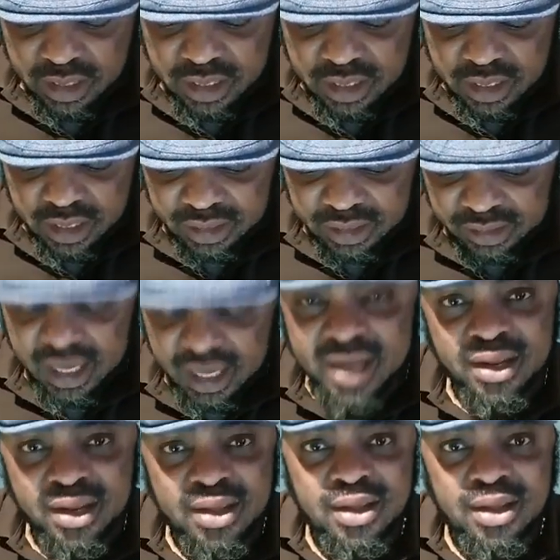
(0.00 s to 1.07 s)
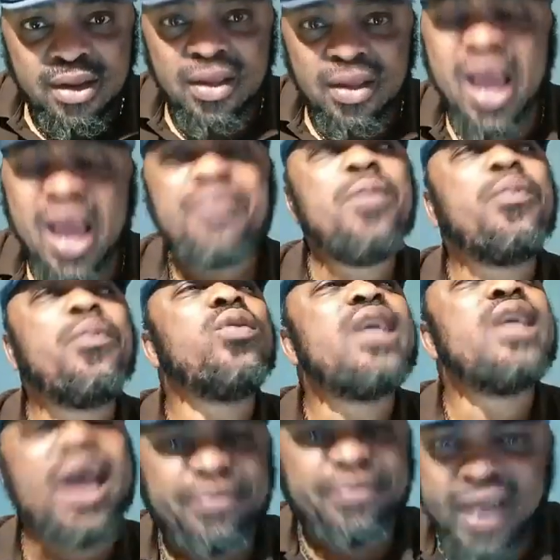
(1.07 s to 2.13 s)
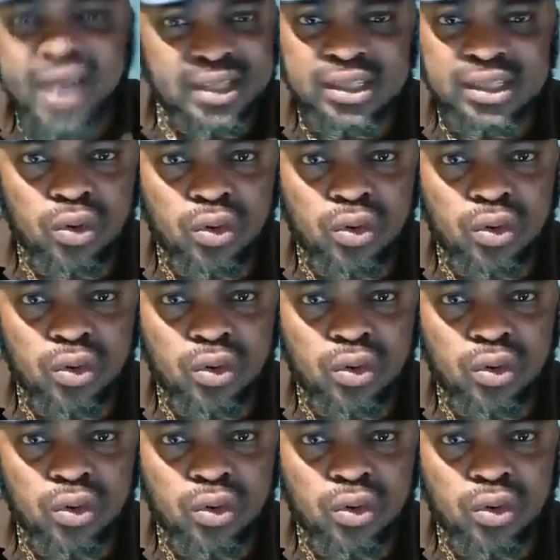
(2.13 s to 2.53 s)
He said, everybody advised